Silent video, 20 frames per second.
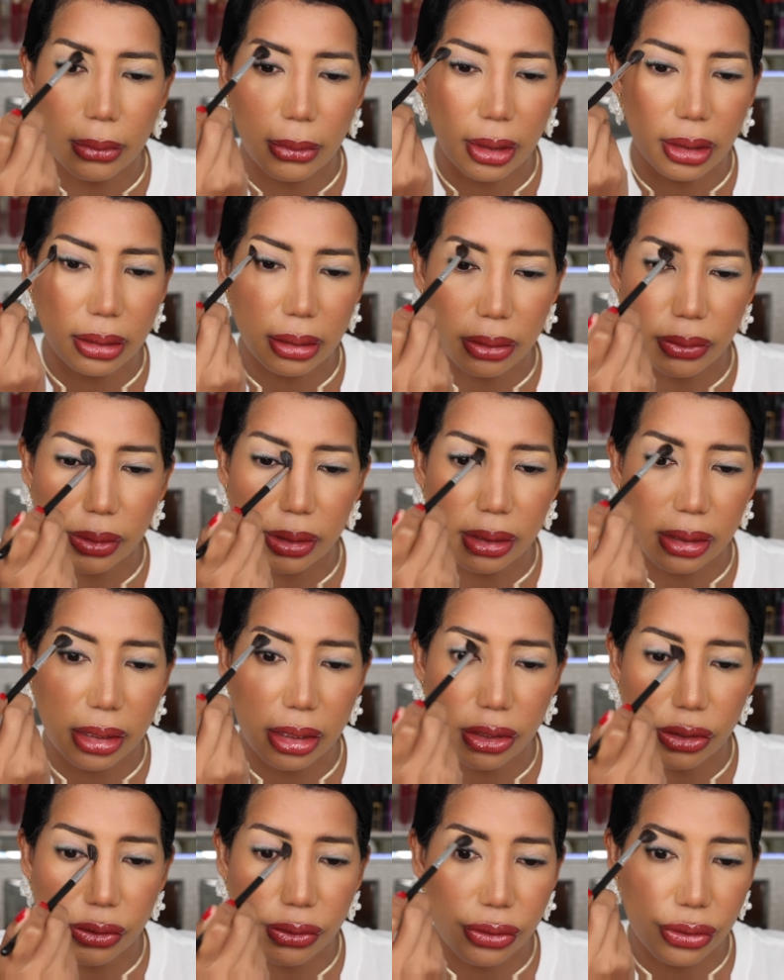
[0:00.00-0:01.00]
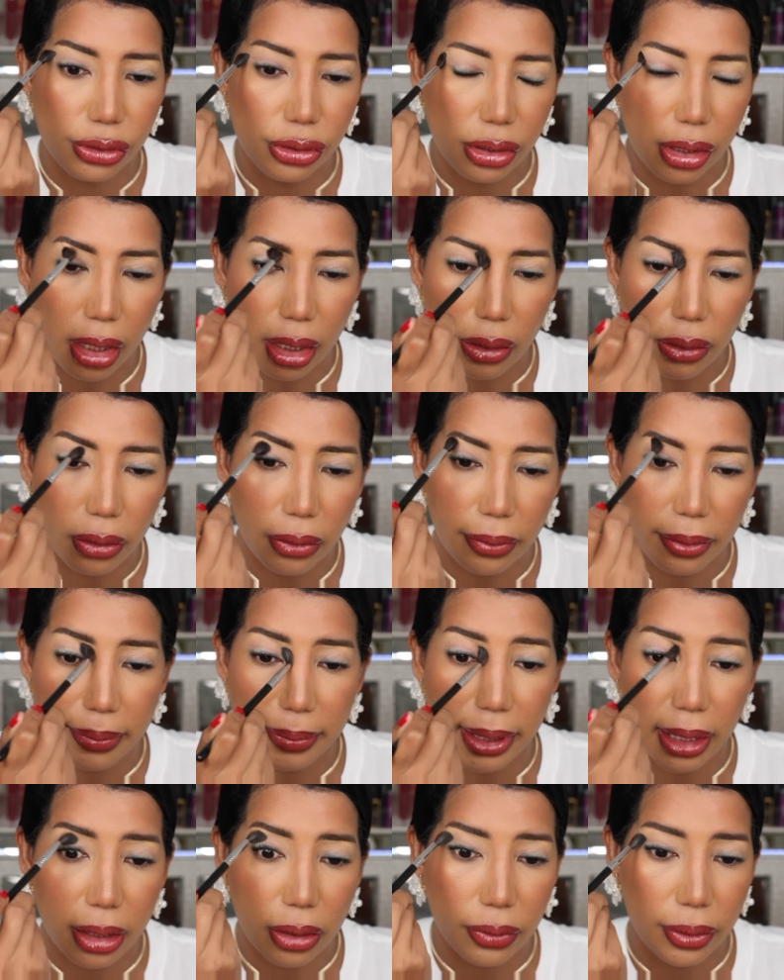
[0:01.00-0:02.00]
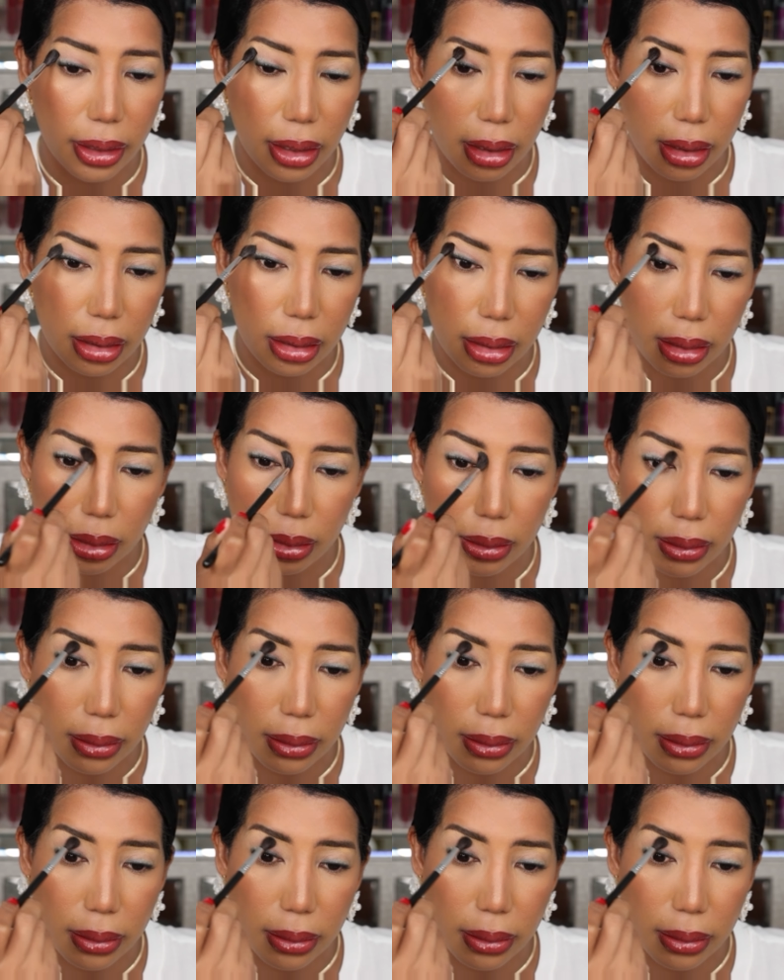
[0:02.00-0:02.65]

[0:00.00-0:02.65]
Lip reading: as a transition shade all over my crease.